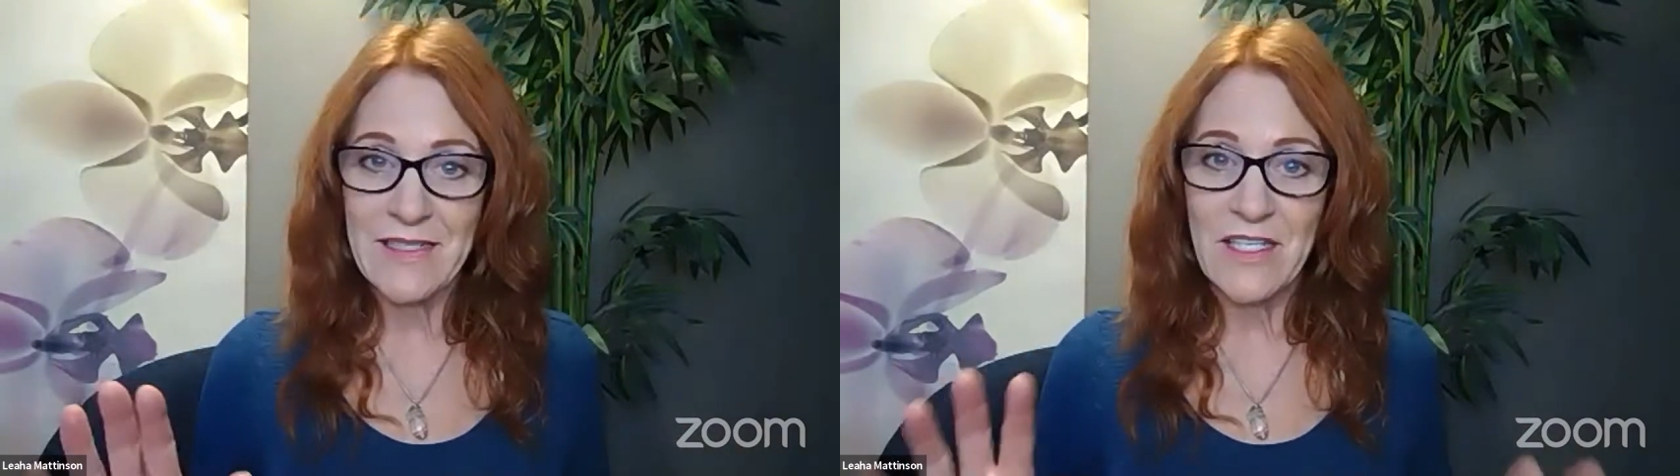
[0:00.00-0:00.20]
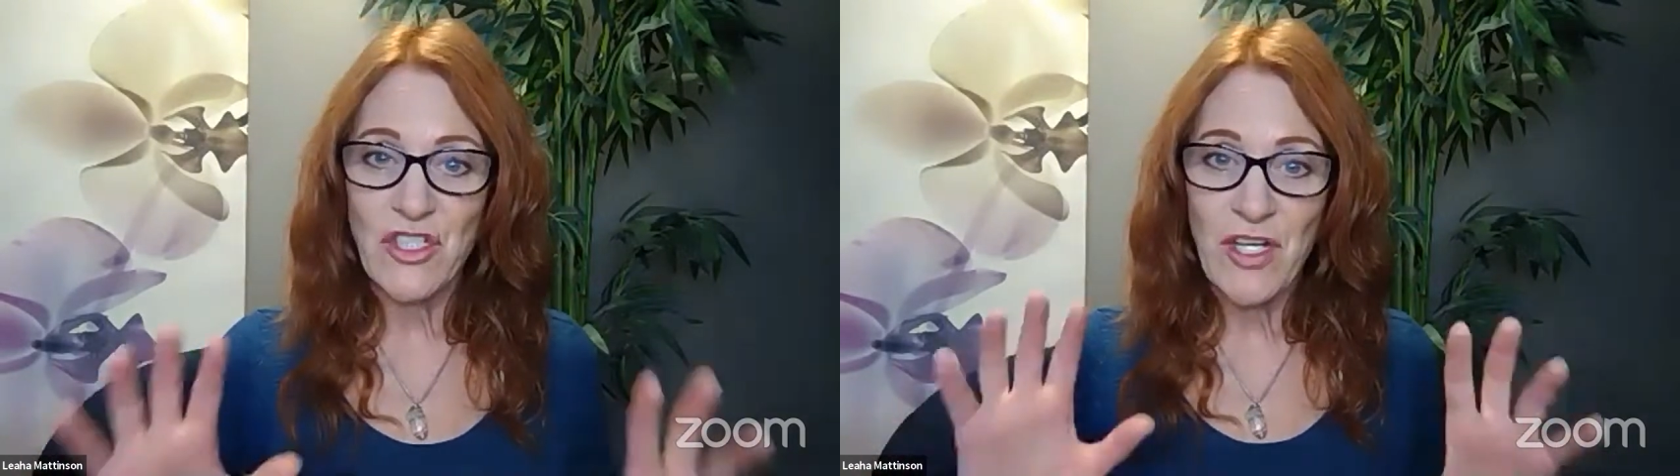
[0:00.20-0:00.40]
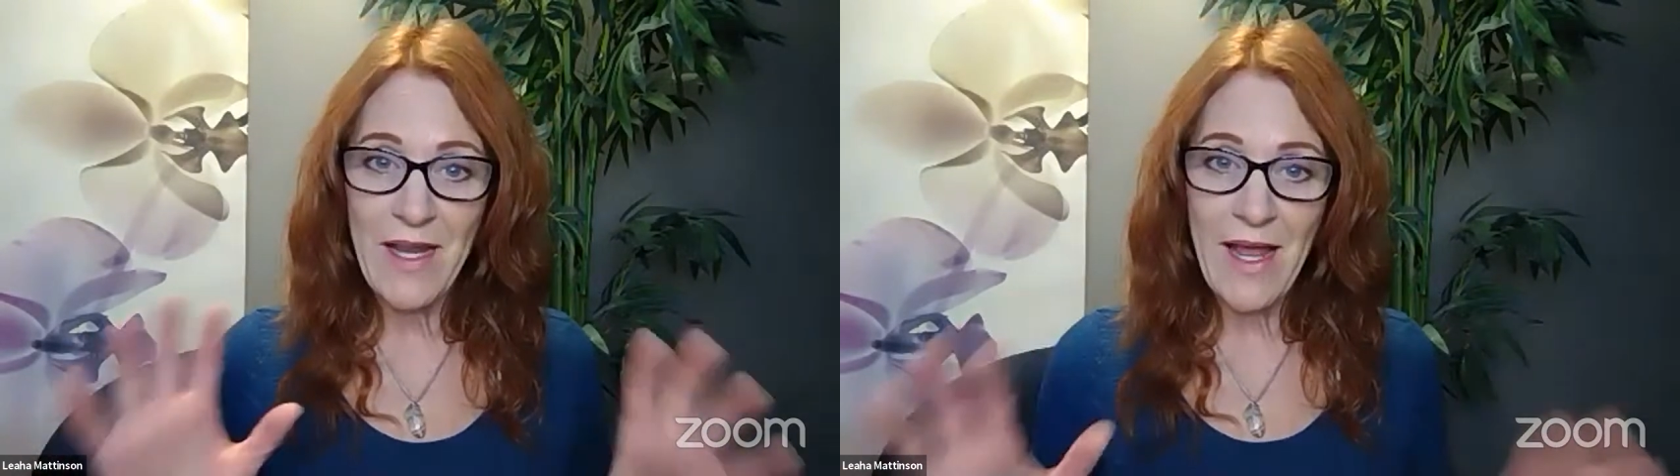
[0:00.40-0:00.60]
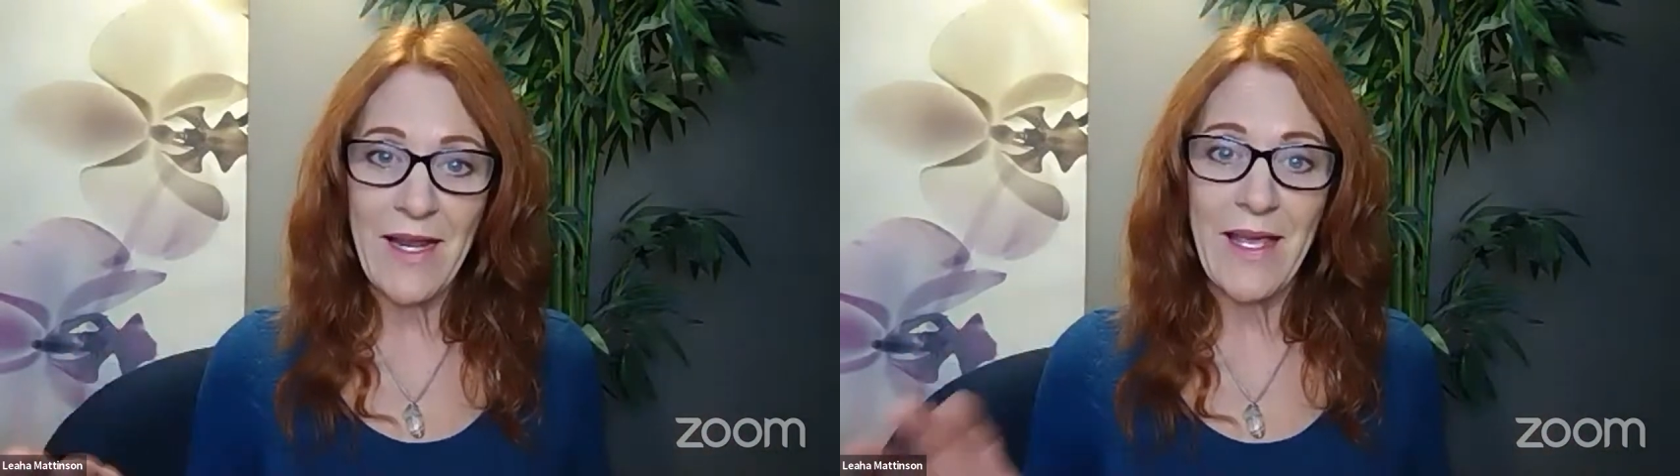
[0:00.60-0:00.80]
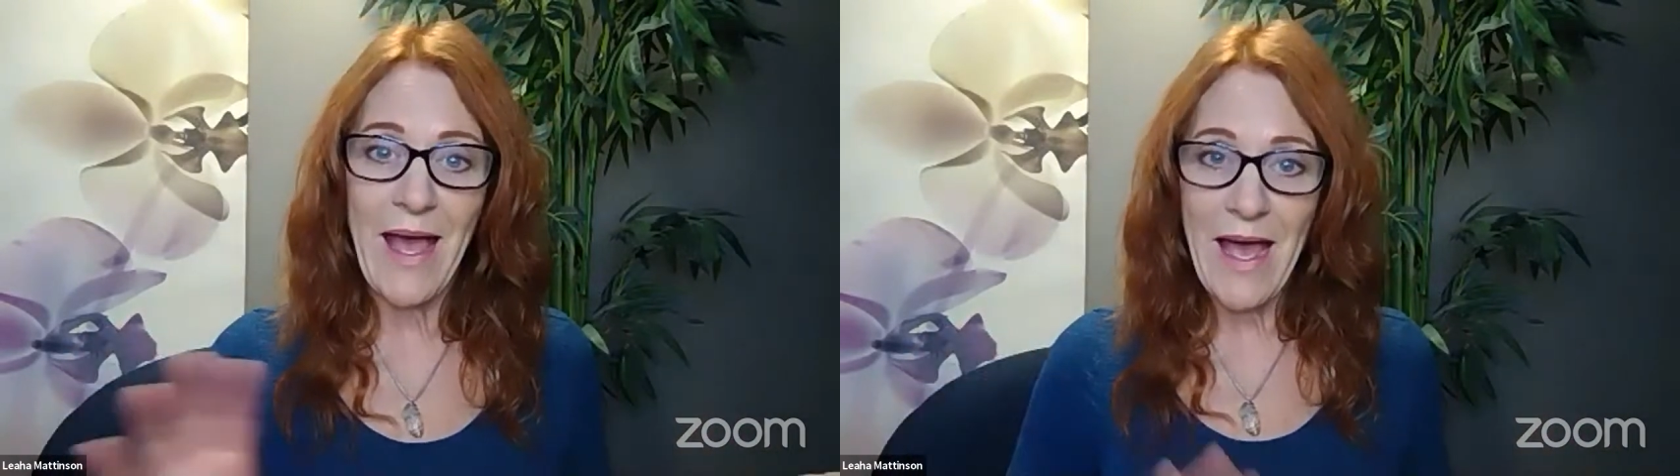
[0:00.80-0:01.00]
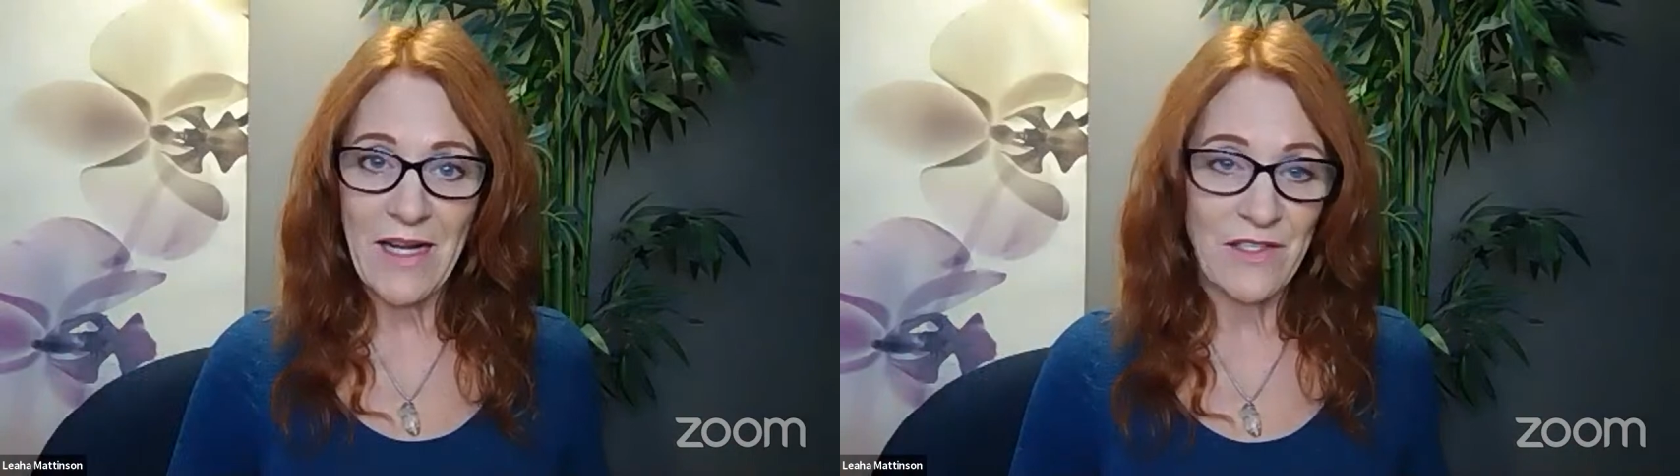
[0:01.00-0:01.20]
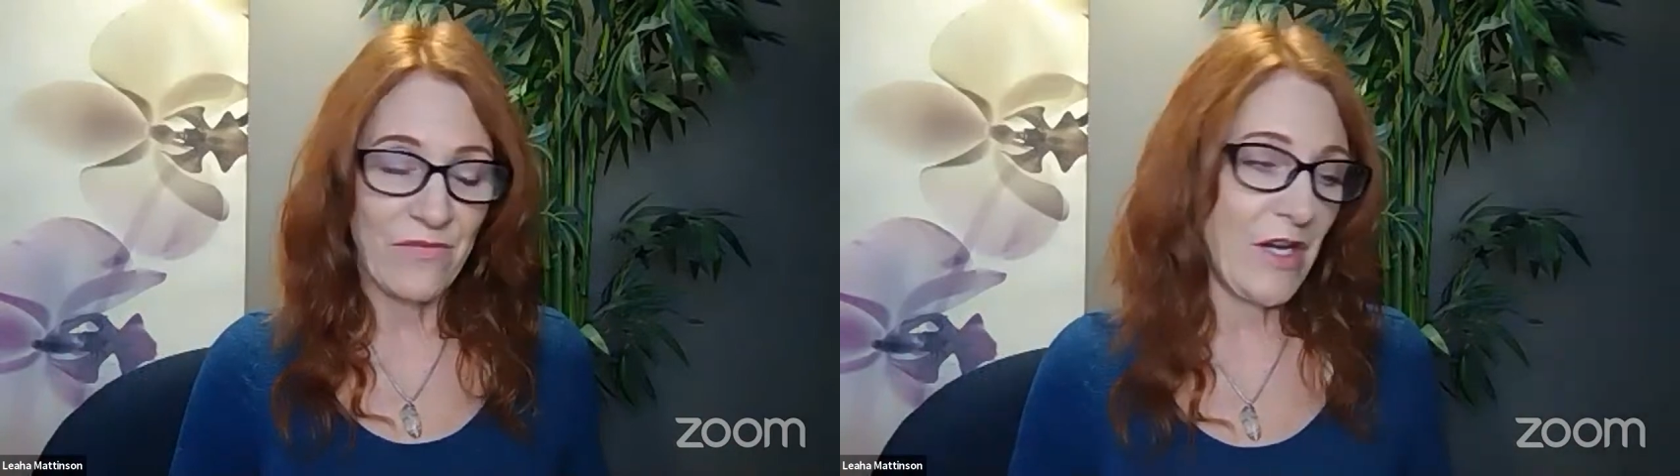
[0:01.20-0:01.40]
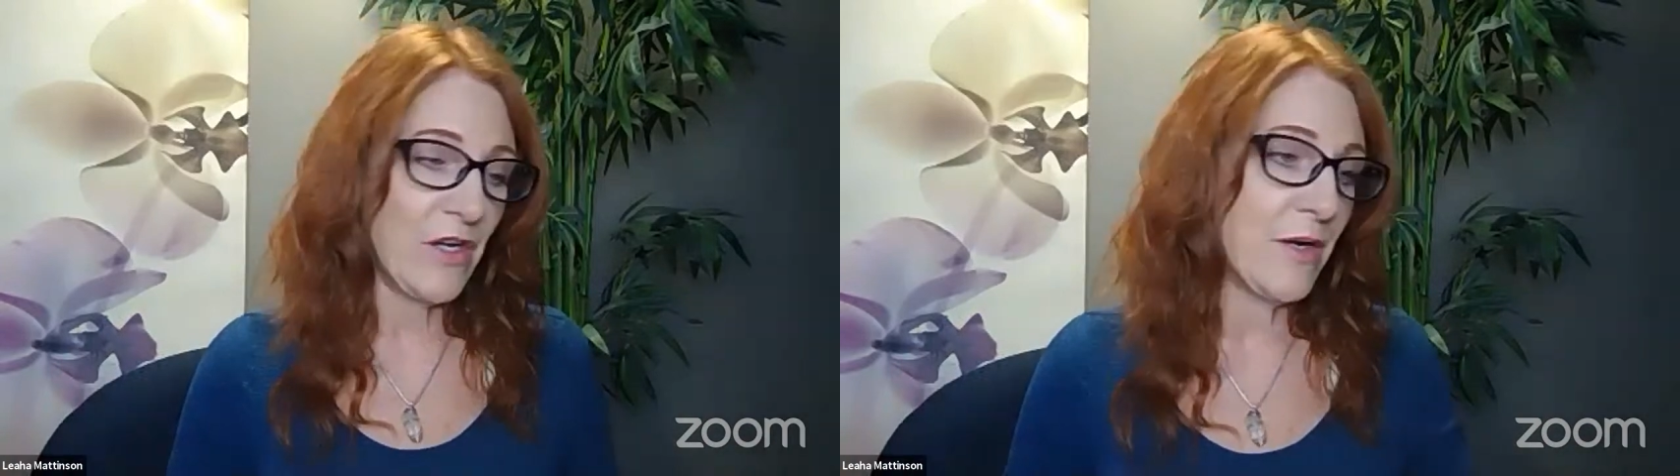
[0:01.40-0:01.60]
It's a genetic
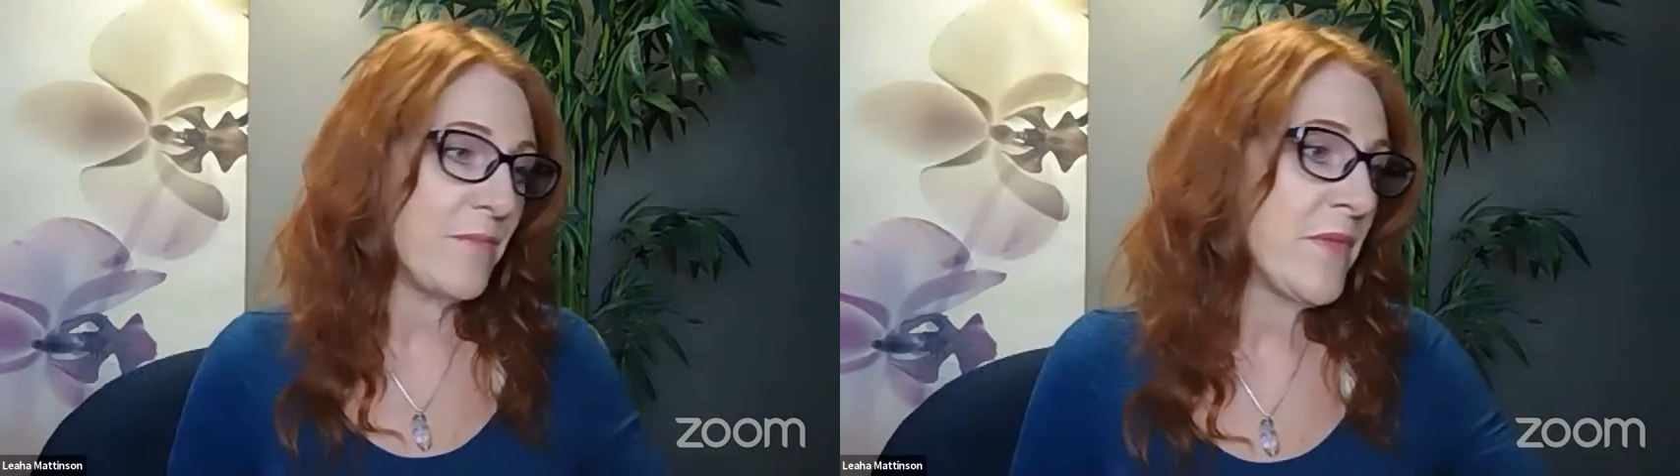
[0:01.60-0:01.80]
activator.